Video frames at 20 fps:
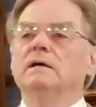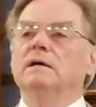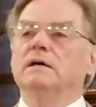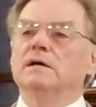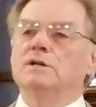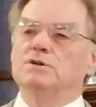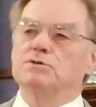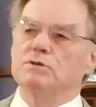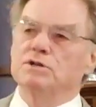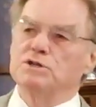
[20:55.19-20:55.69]

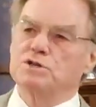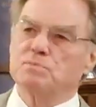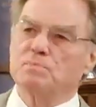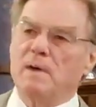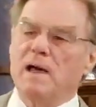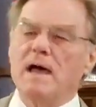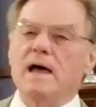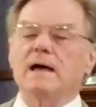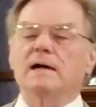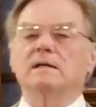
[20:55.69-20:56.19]
It's
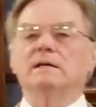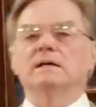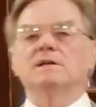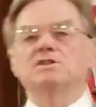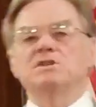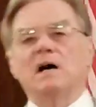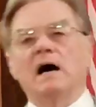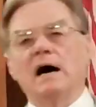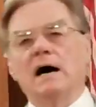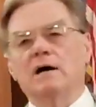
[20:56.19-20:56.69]
respect,
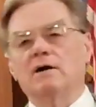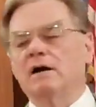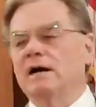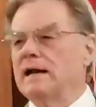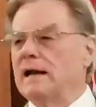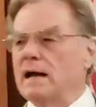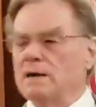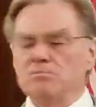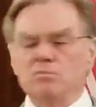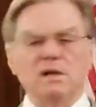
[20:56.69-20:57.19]
it's honor,
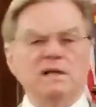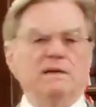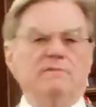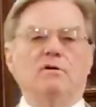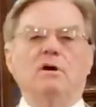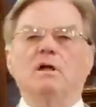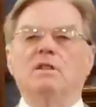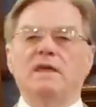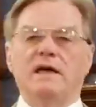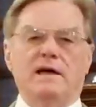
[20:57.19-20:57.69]
and I believe
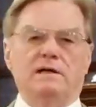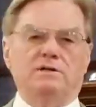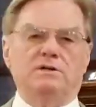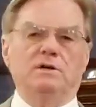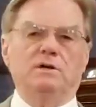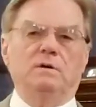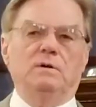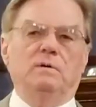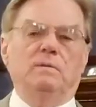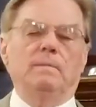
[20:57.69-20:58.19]
all that
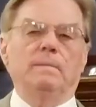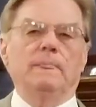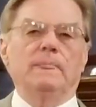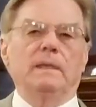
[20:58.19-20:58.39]
too.